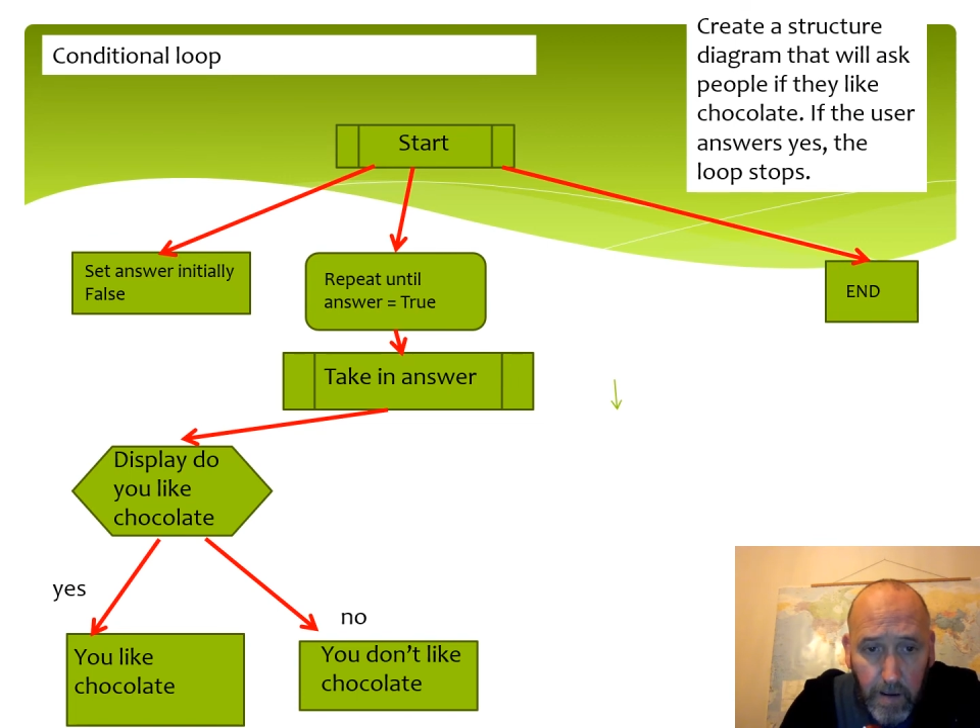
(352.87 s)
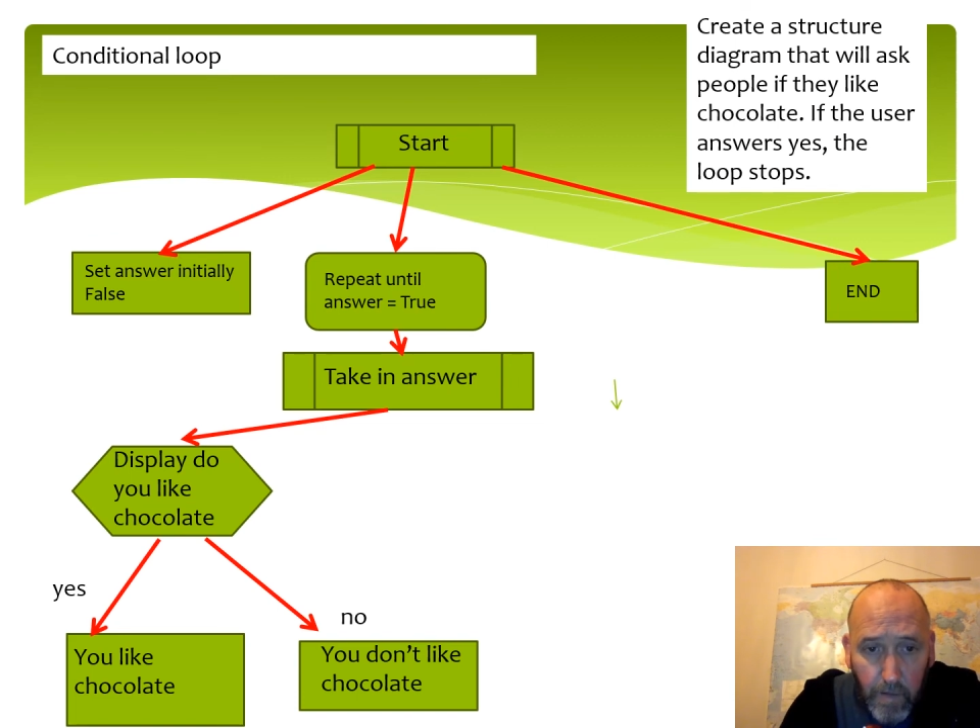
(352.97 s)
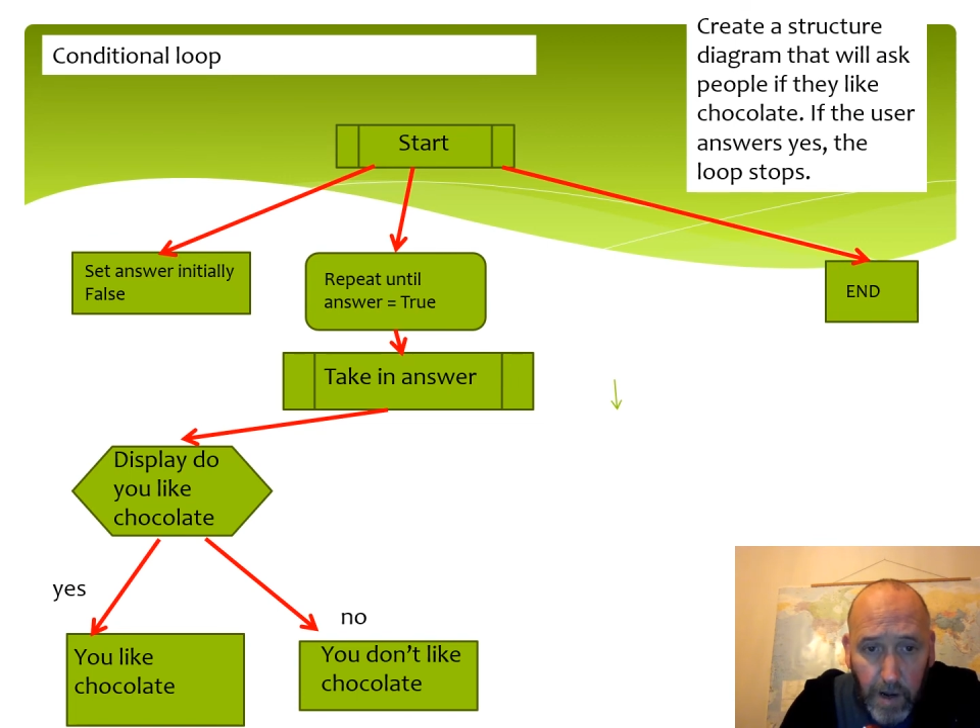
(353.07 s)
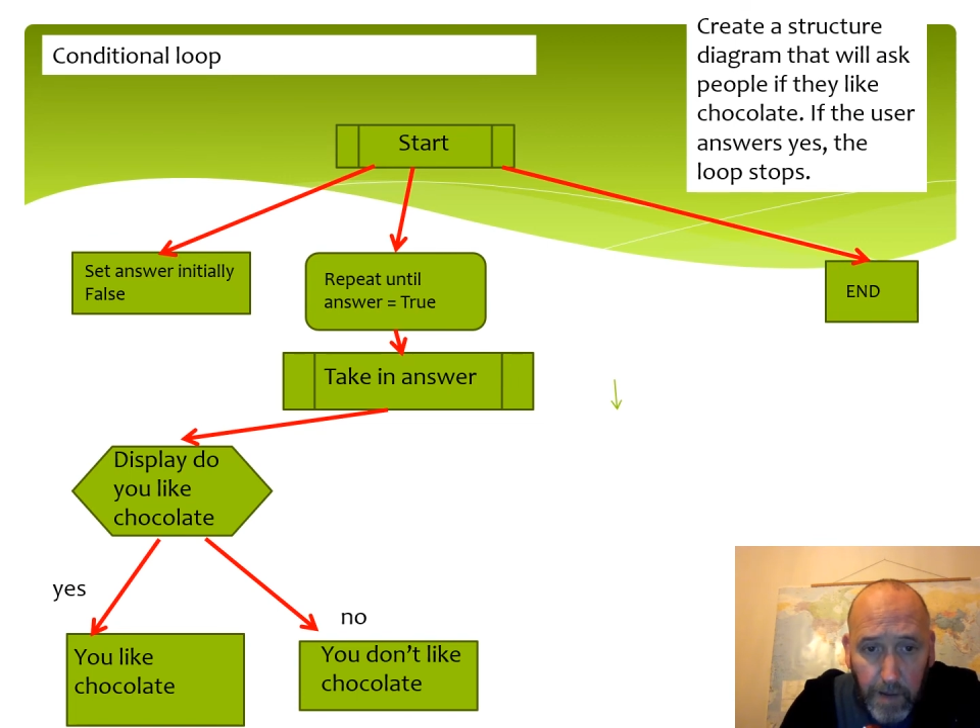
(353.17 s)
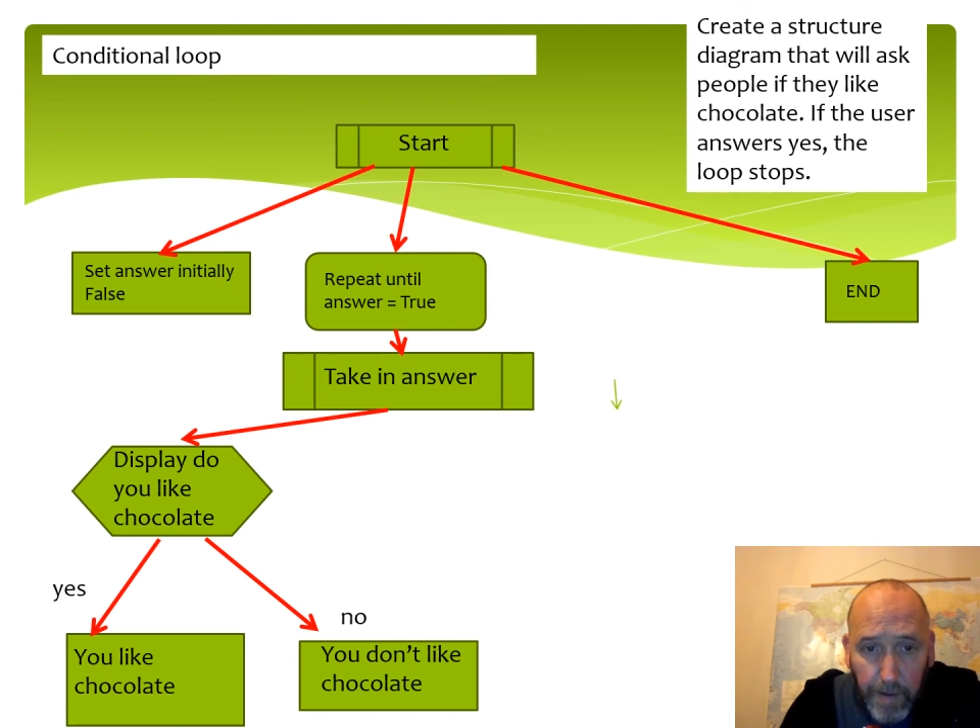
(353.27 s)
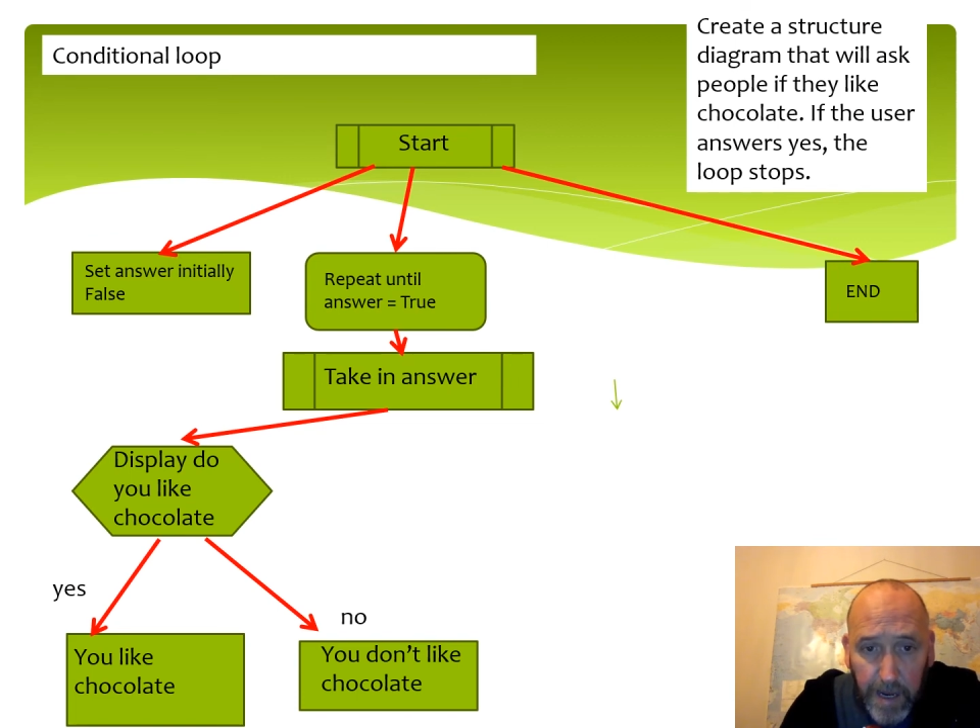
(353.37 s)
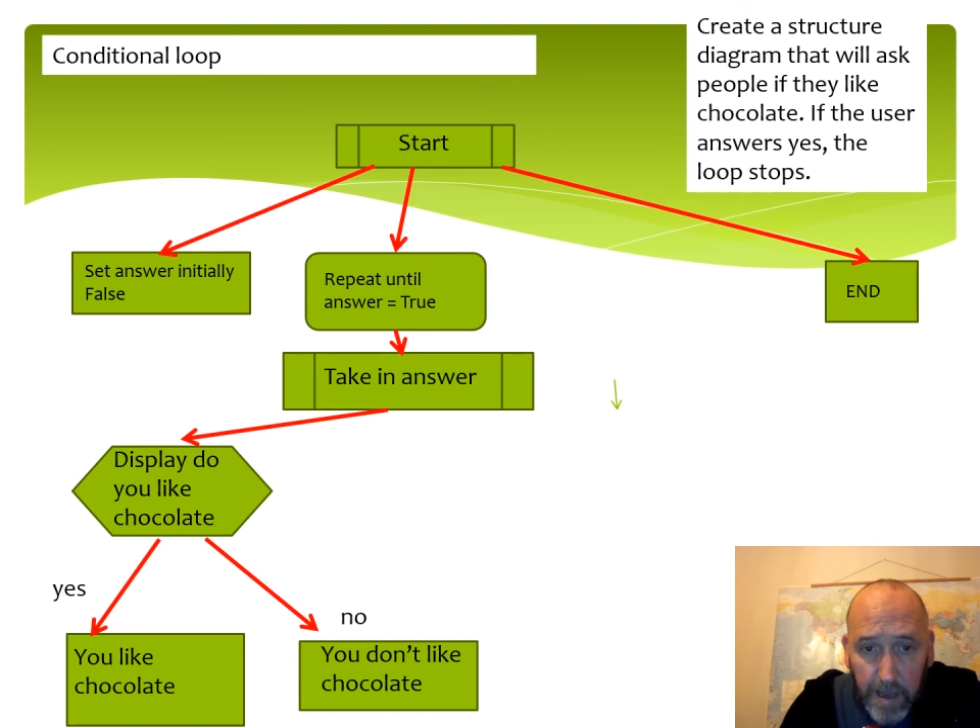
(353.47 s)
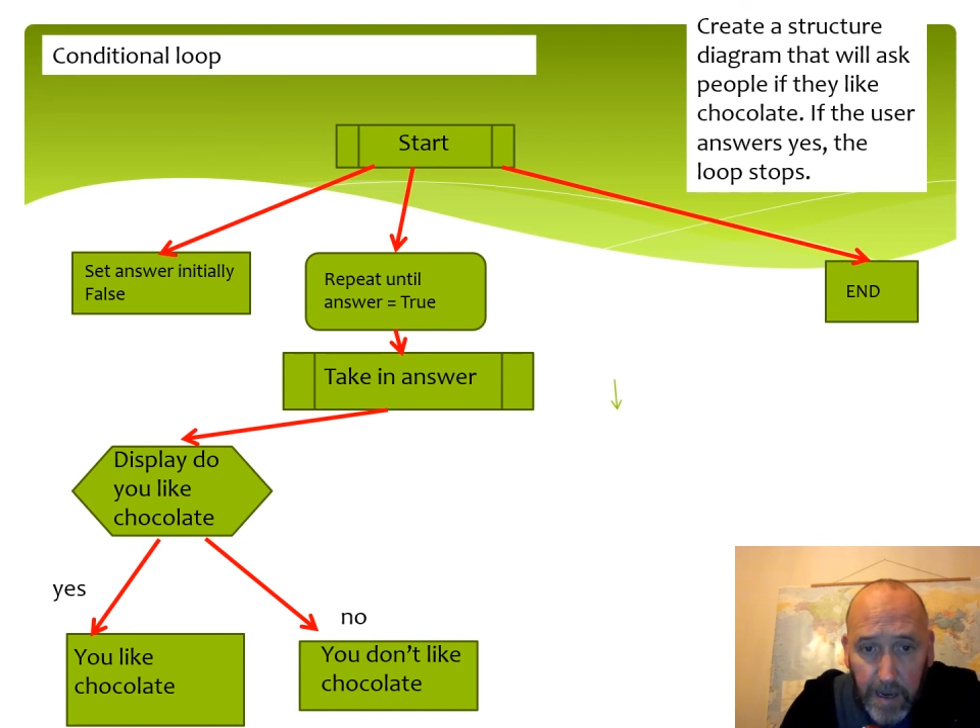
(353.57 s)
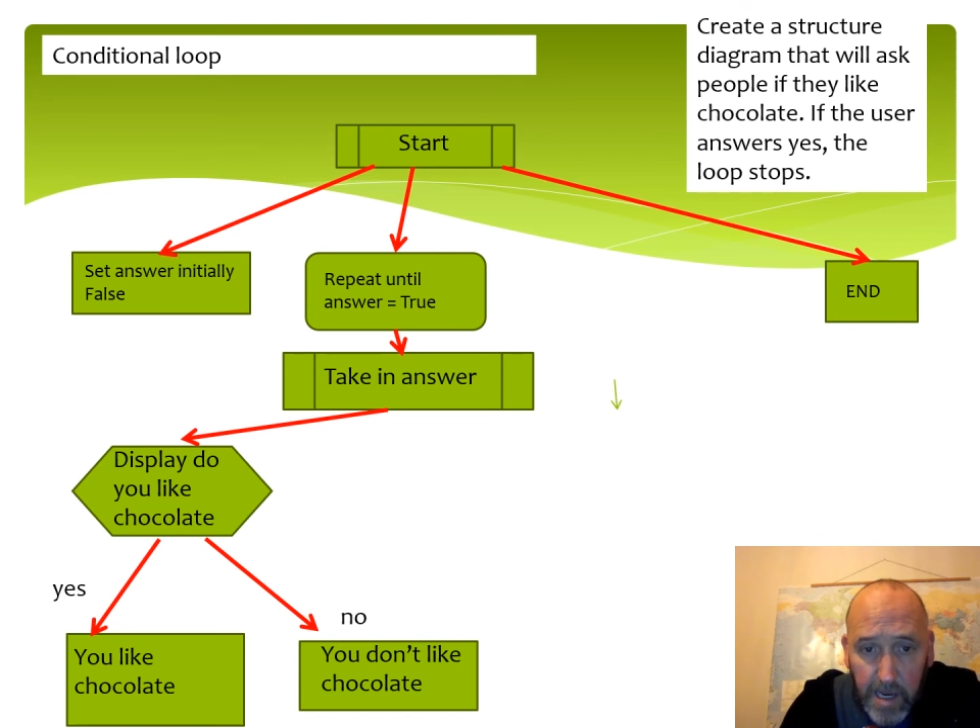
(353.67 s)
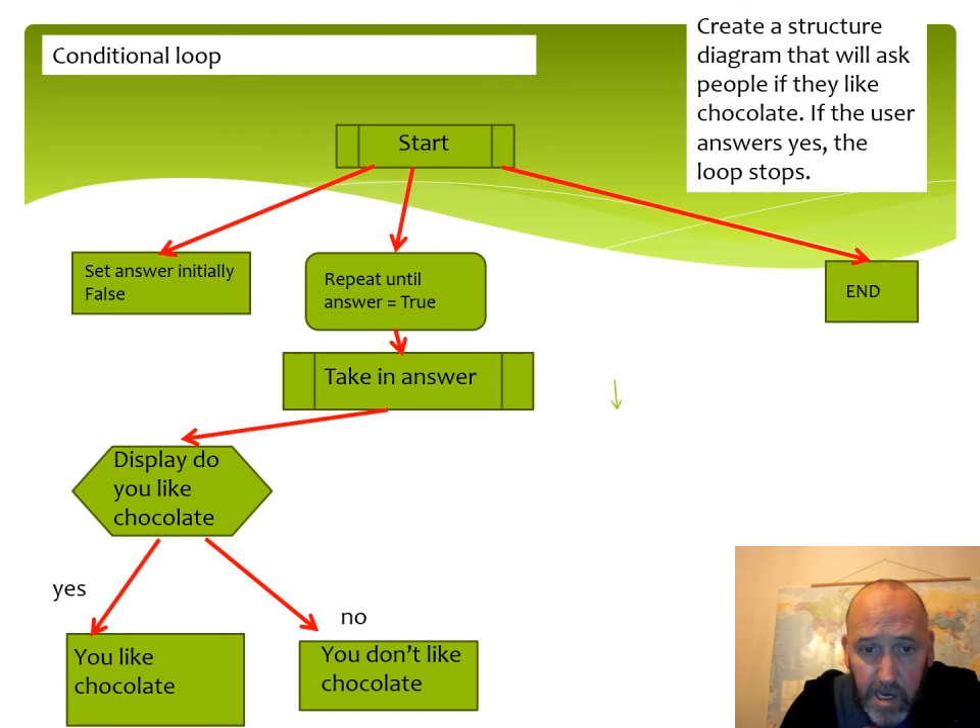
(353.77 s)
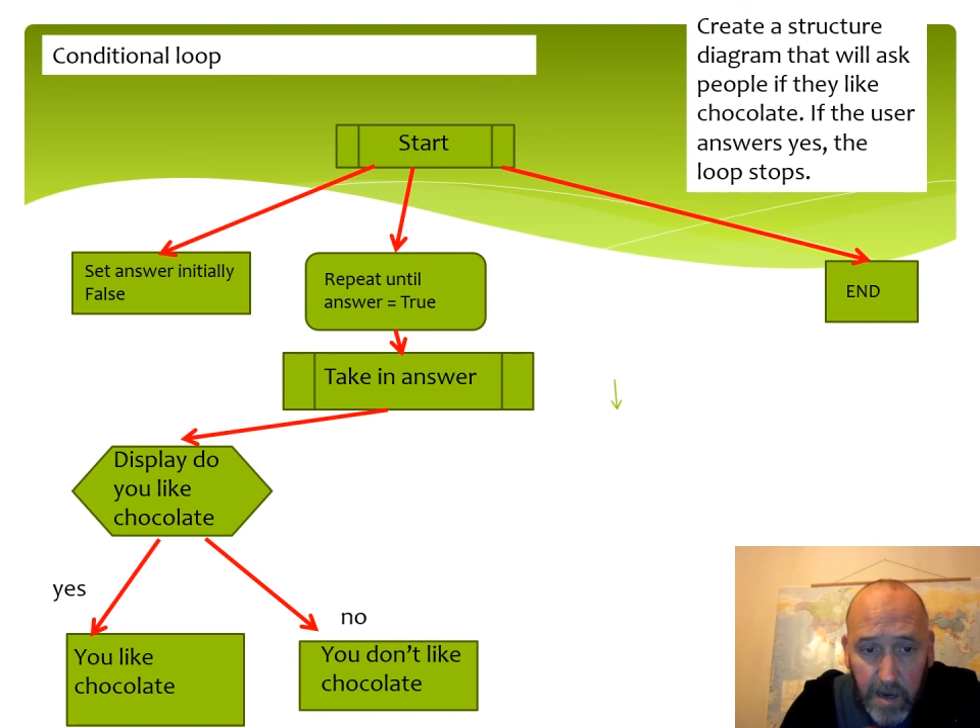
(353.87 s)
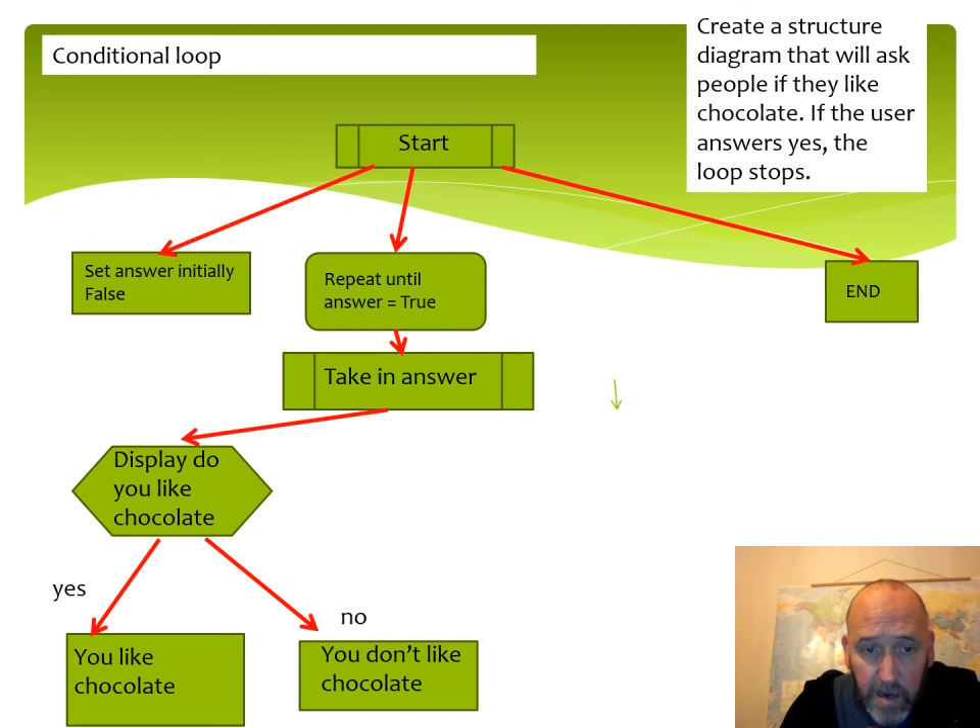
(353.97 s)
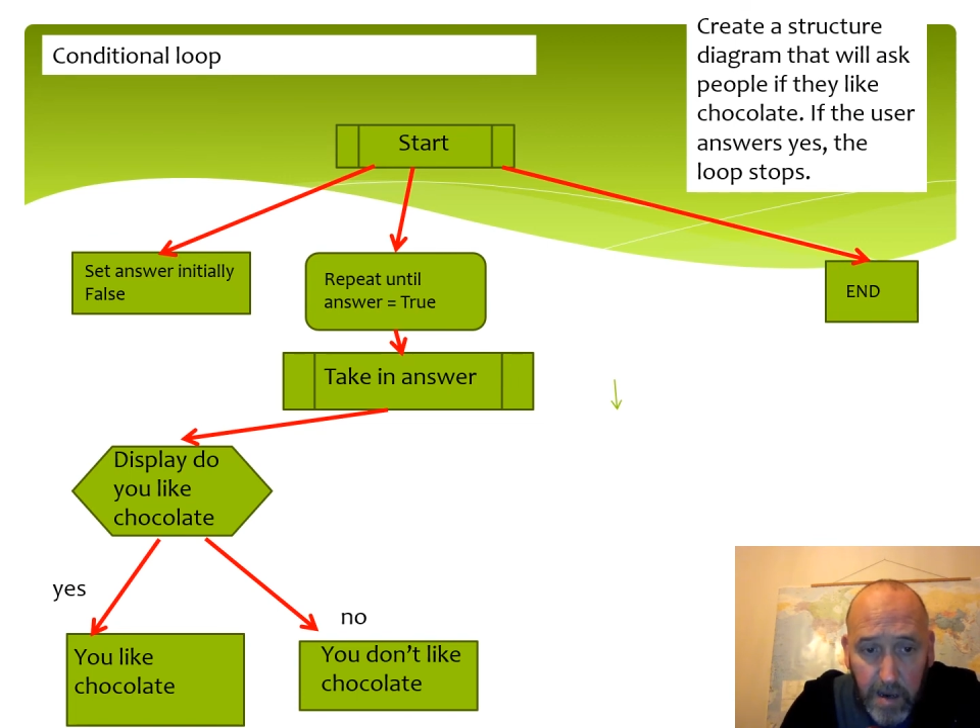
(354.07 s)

repeat this